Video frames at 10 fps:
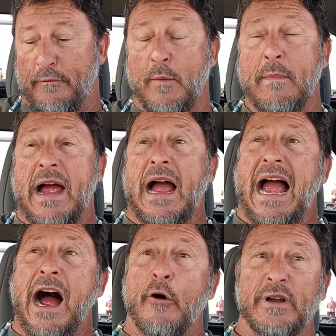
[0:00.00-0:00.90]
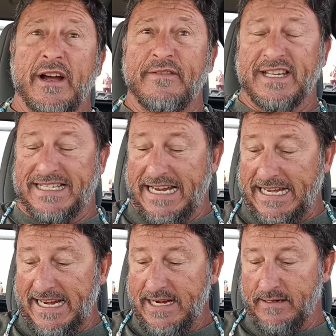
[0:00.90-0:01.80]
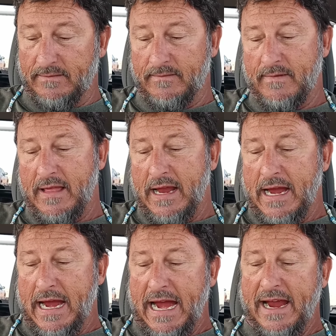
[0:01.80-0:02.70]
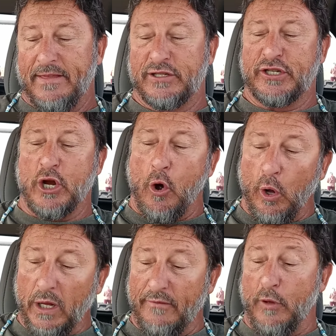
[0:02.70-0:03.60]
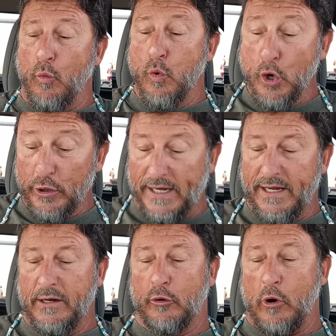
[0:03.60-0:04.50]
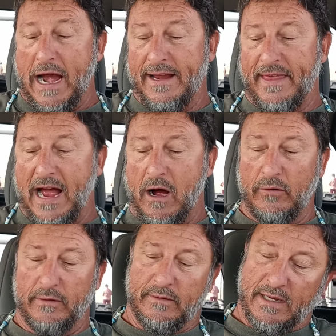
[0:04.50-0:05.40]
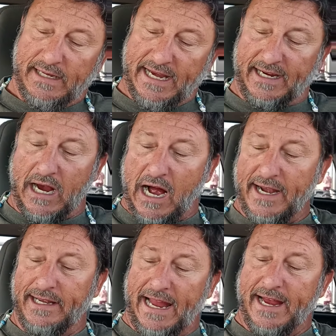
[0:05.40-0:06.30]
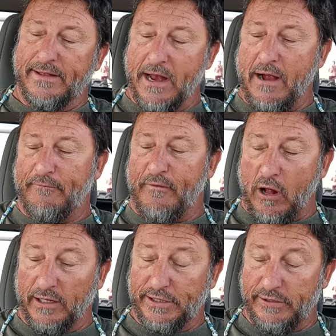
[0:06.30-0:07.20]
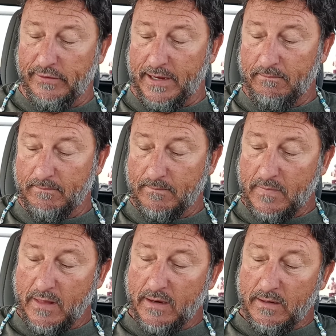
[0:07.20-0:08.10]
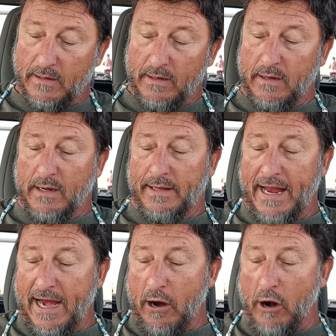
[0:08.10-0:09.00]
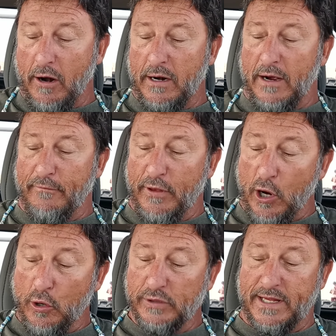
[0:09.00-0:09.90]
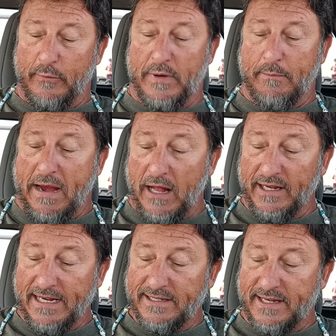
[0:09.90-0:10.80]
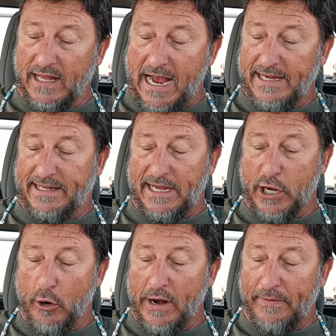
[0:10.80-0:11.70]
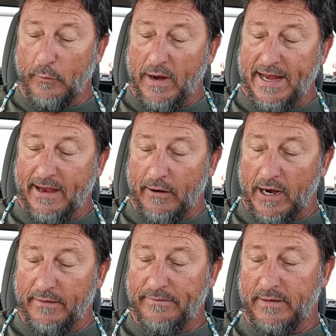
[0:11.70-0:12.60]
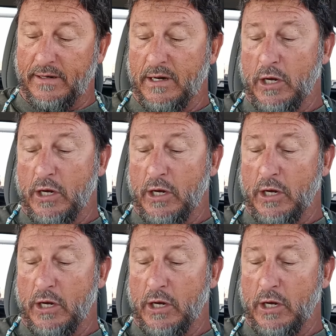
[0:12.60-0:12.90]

from out of the city, and the soul of the wounded crieth out, yet God layeth not folly to them. They are of those that rebel against the light, they know not the way thereof,